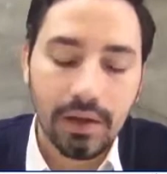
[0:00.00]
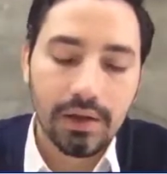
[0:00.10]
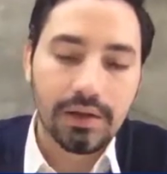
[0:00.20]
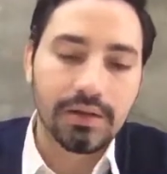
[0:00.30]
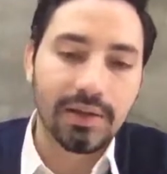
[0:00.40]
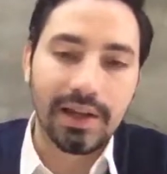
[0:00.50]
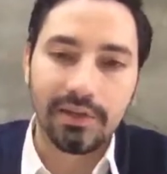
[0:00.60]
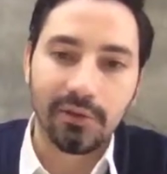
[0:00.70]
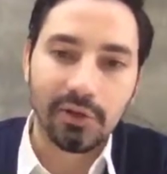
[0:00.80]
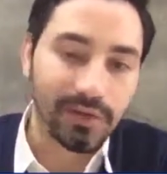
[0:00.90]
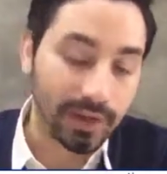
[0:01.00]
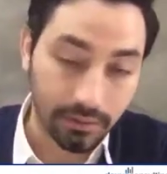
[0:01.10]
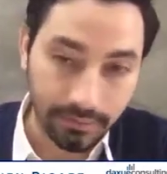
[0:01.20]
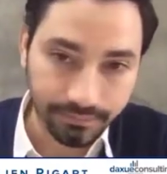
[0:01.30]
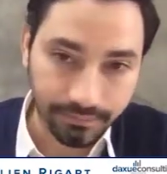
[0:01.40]
So that's the first
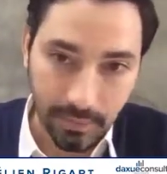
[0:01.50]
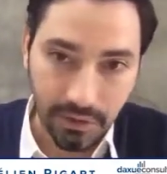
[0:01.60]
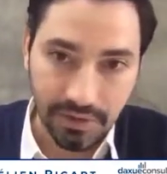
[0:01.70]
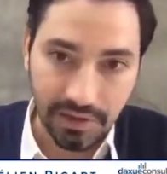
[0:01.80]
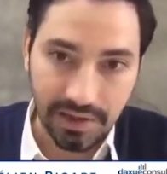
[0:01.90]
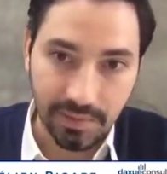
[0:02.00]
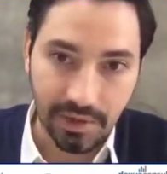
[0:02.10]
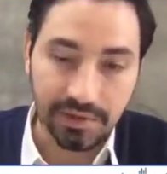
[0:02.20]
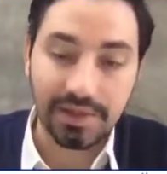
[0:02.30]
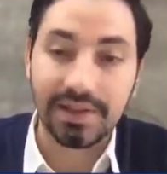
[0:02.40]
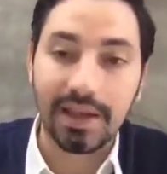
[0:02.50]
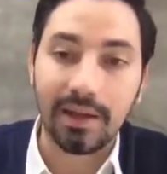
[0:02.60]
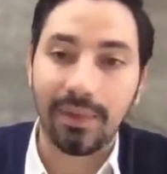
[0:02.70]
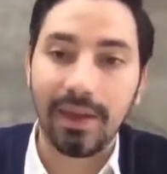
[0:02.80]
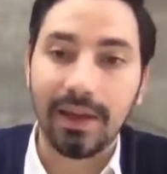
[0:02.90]
thing, the user experience. The
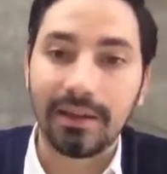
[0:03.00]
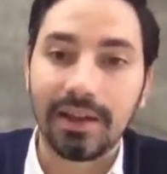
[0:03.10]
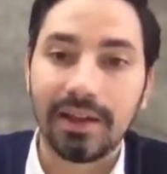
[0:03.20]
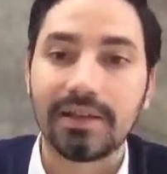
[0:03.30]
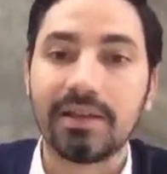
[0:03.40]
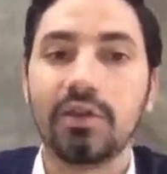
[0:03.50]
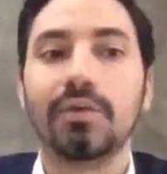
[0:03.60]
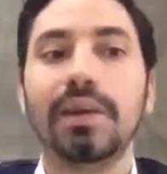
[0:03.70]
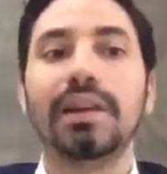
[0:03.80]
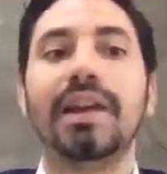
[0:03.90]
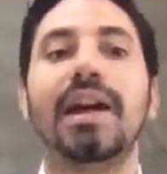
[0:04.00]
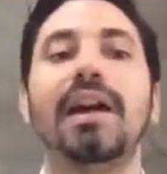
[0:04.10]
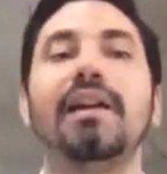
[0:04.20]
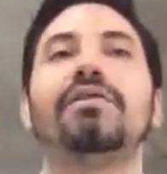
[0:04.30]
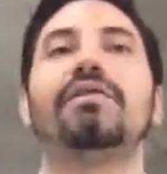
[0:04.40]
second thing that you really
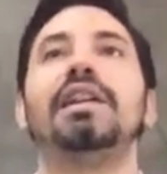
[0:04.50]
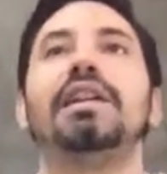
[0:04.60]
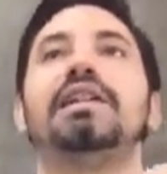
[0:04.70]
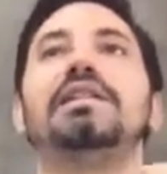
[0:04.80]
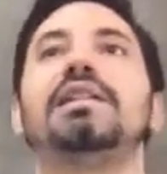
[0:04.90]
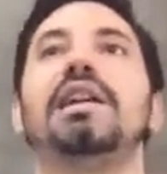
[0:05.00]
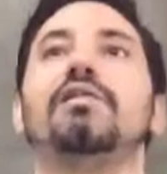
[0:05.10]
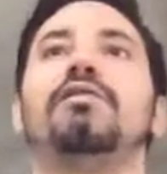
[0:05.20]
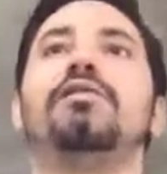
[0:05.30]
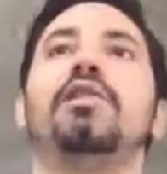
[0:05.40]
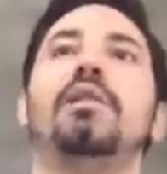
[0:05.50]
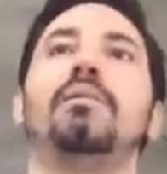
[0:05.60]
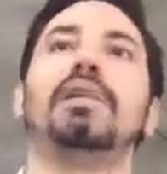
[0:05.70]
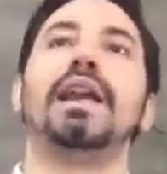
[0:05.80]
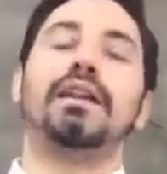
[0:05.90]
have is like
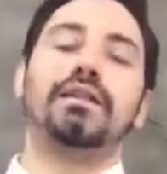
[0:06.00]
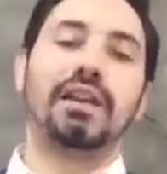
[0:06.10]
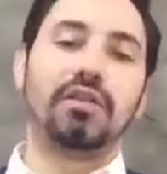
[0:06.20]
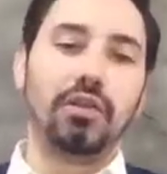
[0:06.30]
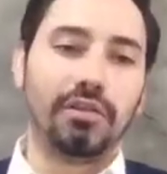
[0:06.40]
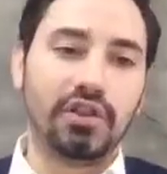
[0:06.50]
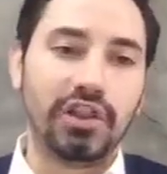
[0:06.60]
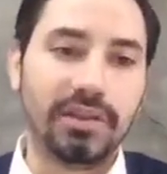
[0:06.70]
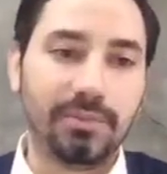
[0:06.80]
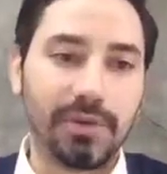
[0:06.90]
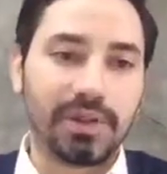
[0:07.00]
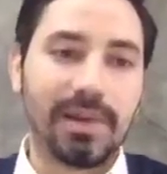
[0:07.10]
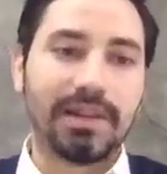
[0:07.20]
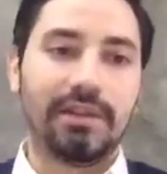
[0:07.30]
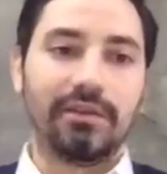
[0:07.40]
from like a technology
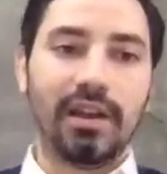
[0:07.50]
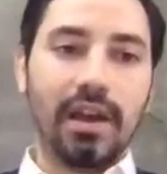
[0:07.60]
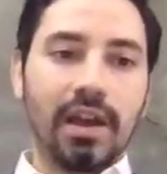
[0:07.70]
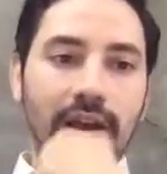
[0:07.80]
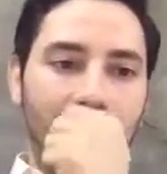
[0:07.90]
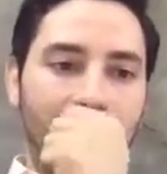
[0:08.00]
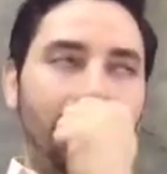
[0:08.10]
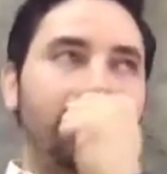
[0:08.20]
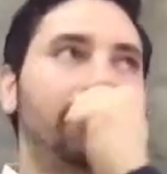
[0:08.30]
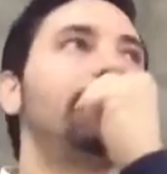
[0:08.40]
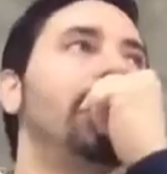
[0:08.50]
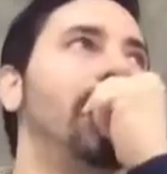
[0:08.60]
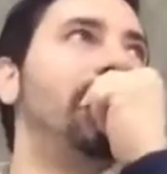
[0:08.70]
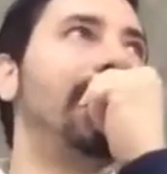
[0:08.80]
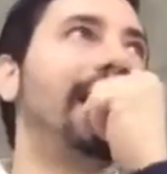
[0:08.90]
perspective.
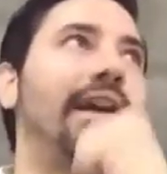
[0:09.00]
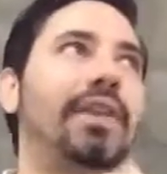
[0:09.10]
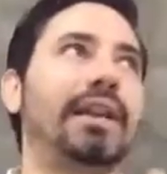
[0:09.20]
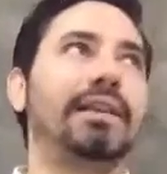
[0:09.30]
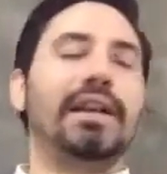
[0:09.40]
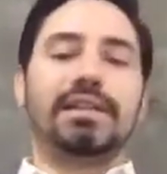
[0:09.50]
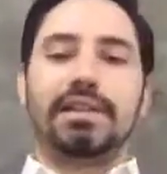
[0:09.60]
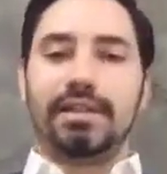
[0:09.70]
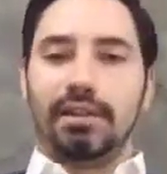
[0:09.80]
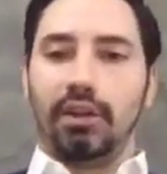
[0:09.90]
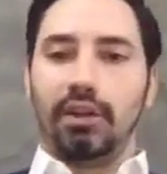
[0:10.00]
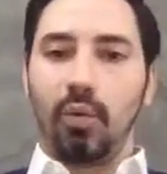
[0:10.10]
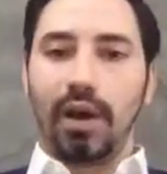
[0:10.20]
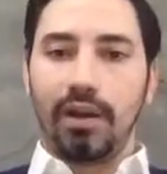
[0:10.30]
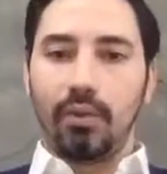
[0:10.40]
And I think that's,
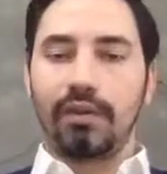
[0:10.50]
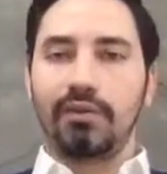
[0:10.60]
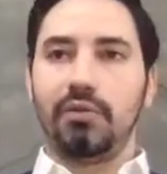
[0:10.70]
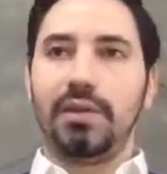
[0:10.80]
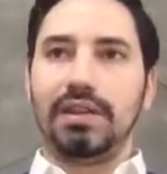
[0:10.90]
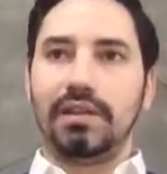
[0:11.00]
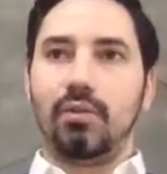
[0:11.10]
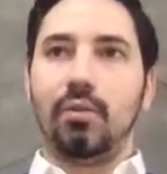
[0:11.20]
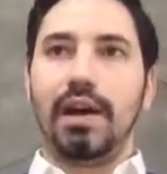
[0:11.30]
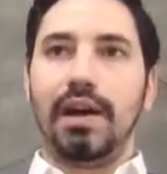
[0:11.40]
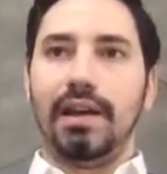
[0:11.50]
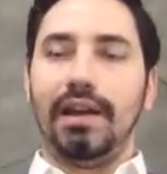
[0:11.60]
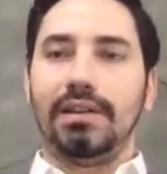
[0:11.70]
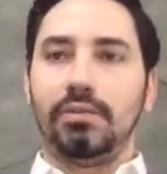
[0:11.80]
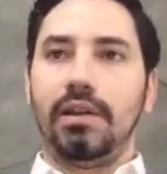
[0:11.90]
one of the reasons why
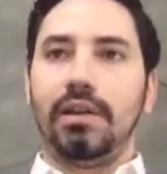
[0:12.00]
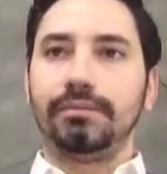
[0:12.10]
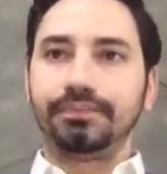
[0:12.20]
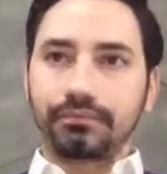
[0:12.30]
as well,